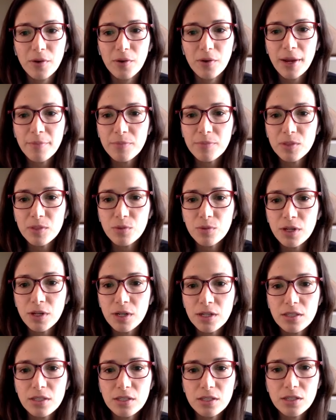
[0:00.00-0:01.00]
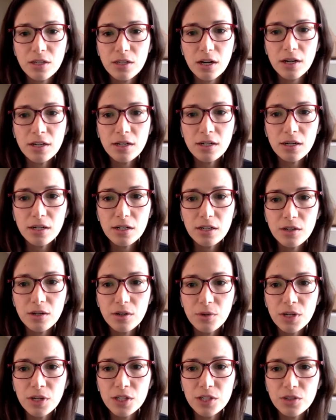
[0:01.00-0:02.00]
Okay, so we're going to start.
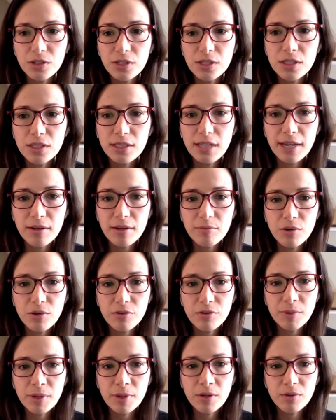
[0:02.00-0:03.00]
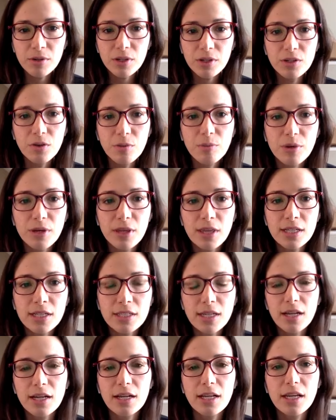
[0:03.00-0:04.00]
We're going to do a little light movement. We're going to do a
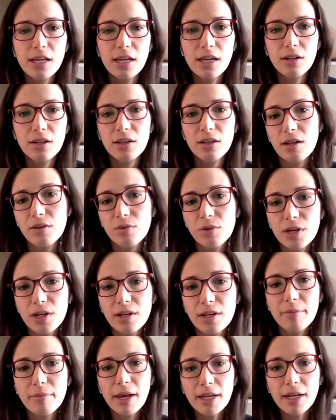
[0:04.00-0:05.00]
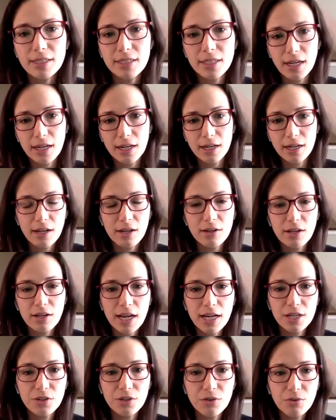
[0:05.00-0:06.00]
breathing technique, and then we're going to meditate, and I'll
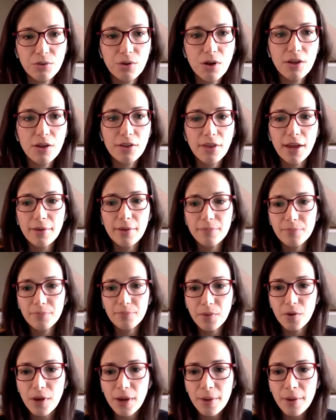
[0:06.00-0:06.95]
guide you through all that.